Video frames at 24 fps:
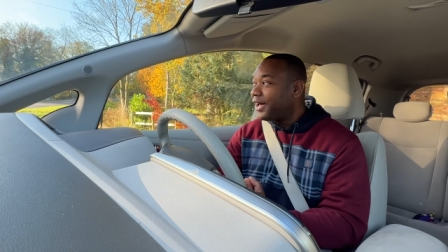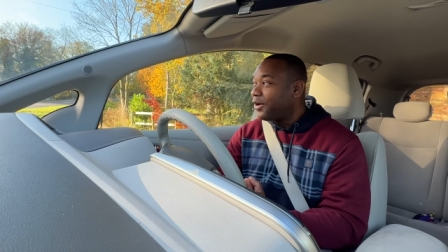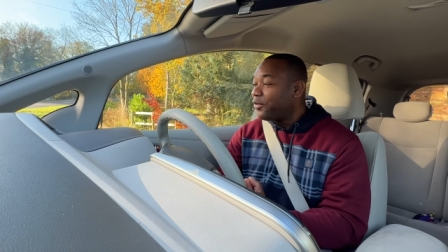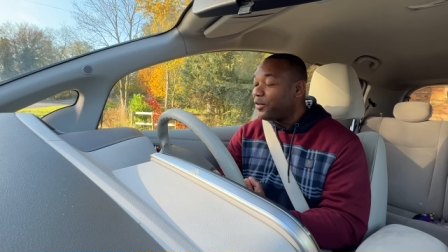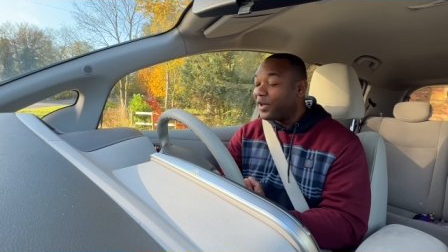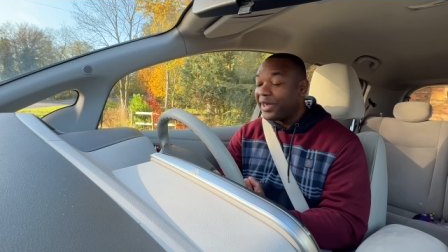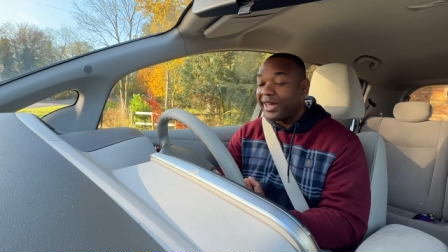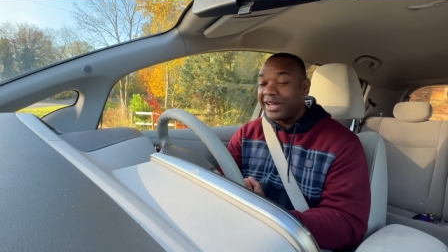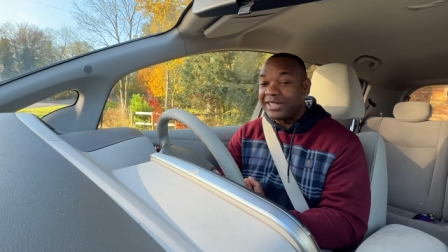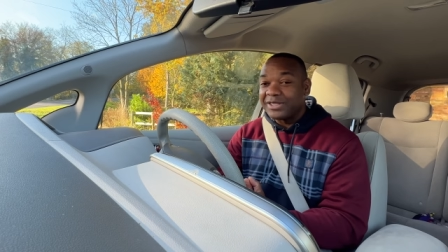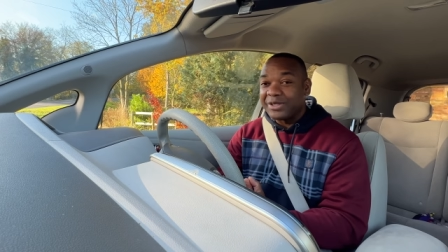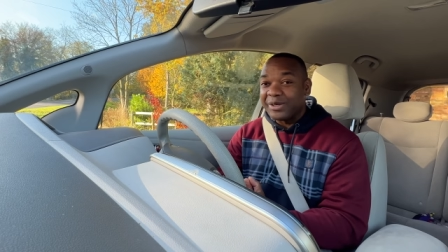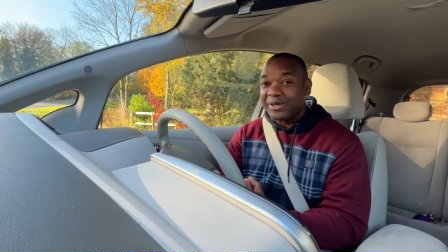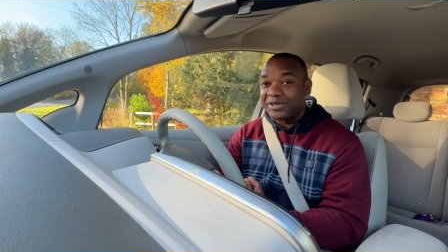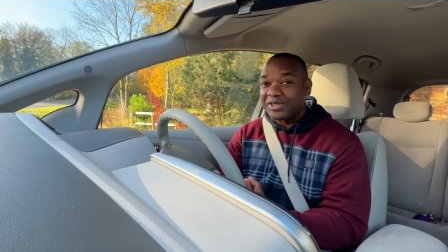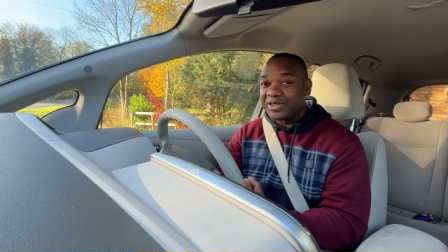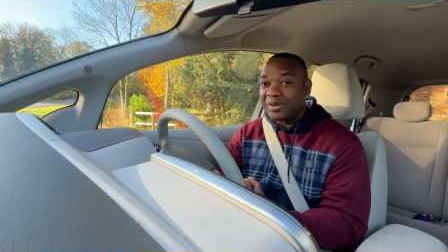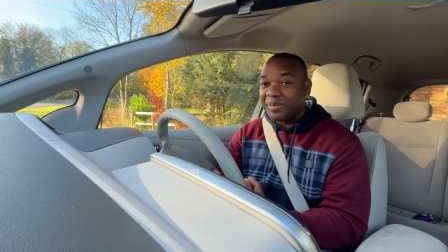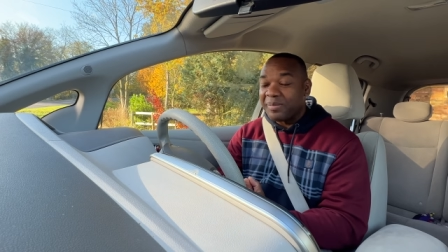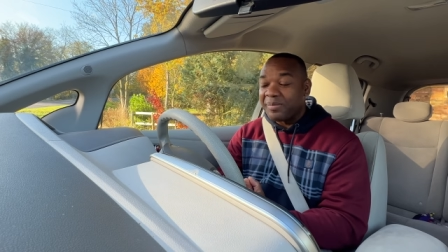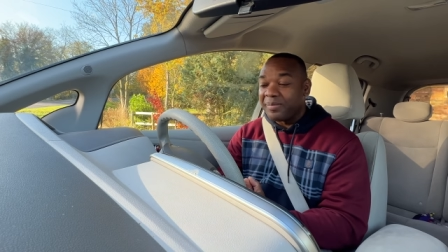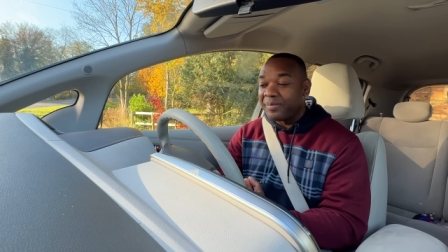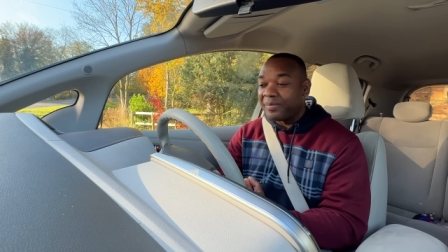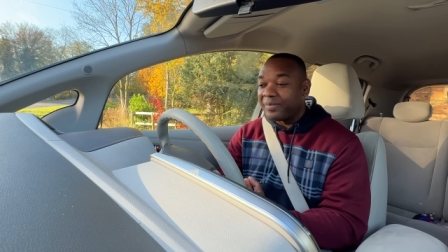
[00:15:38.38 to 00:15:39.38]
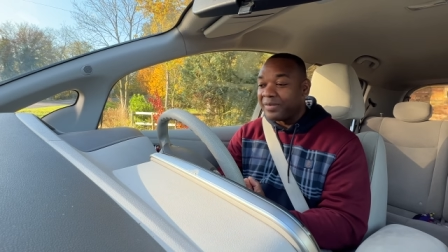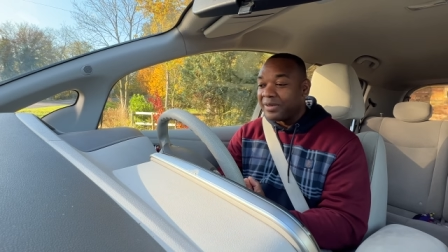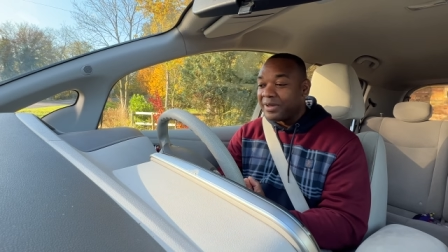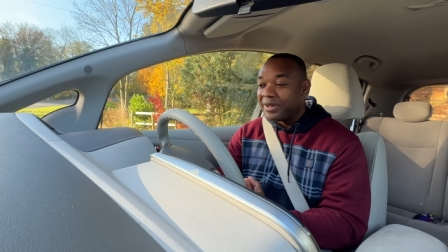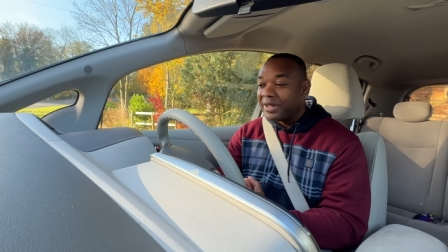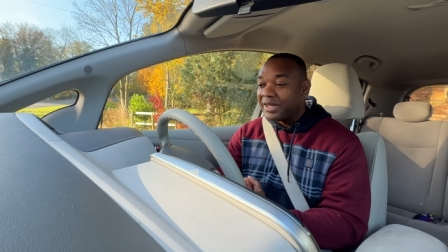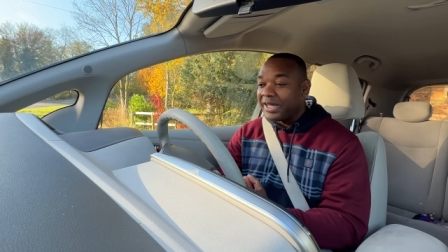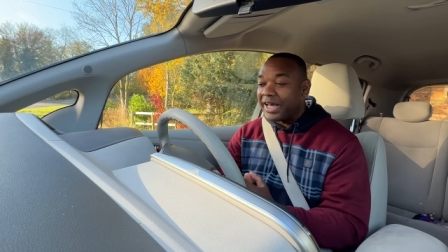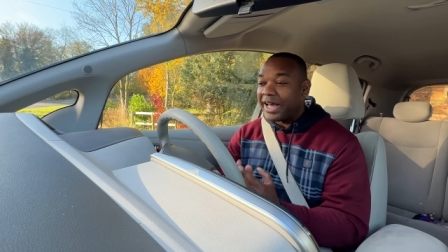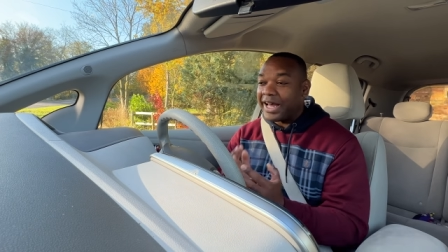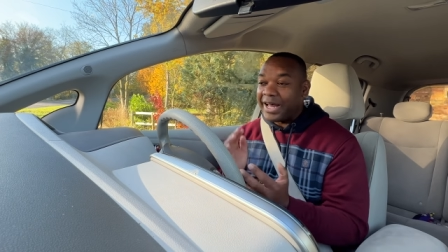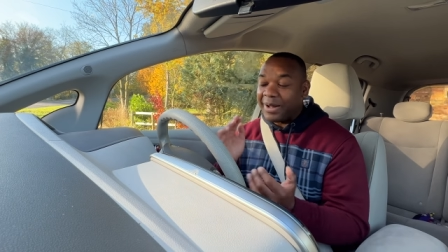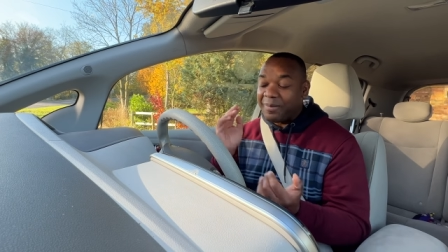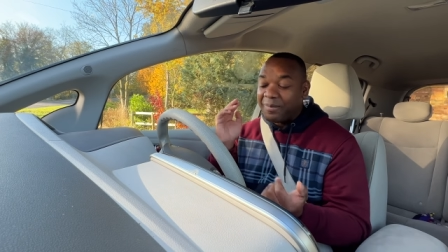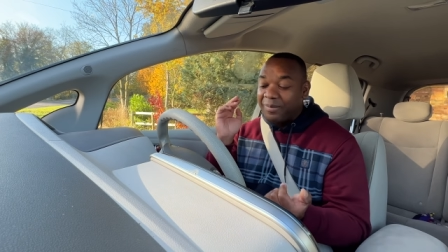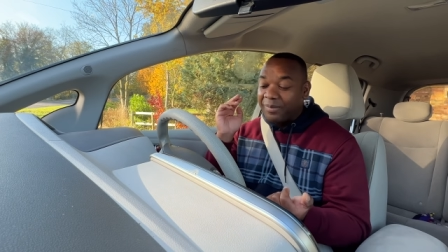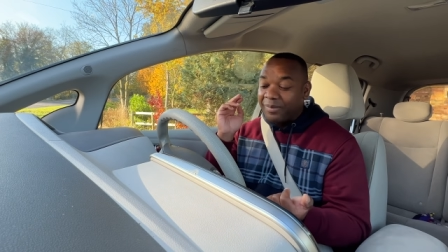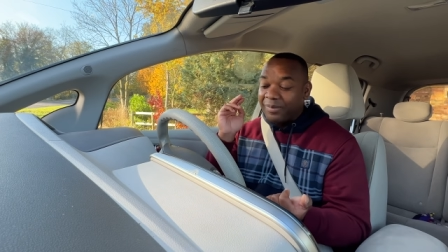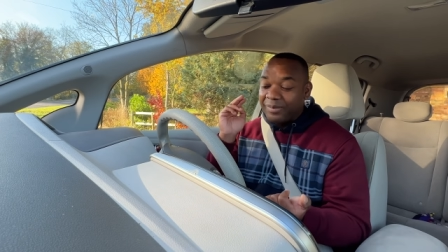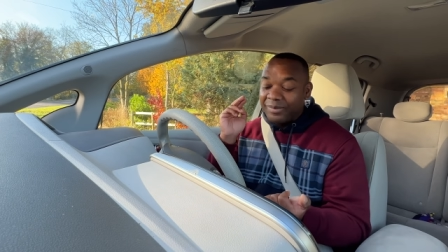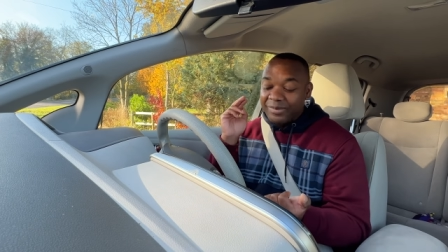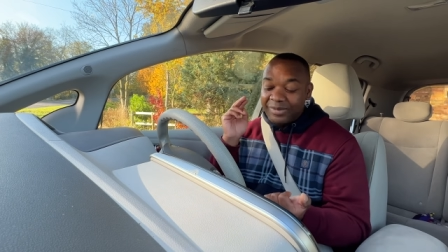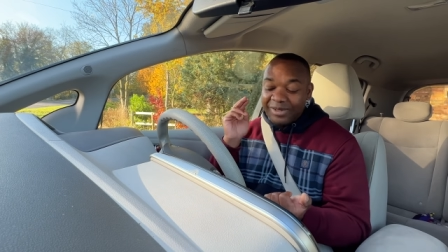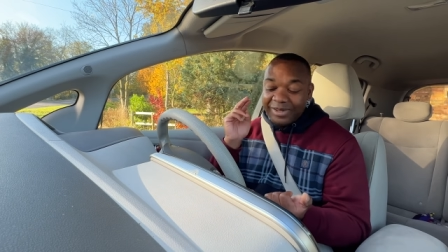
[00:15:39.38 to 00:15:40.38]
We're going to do some
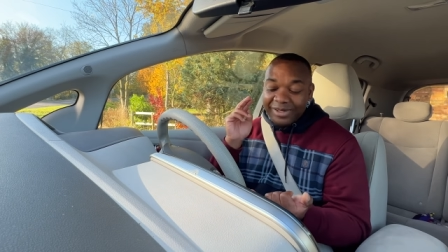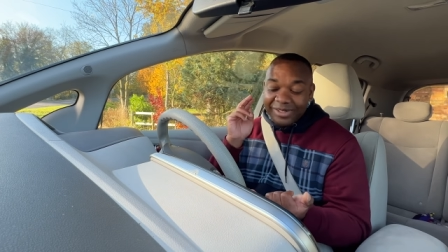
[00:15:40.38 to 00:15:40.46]
um,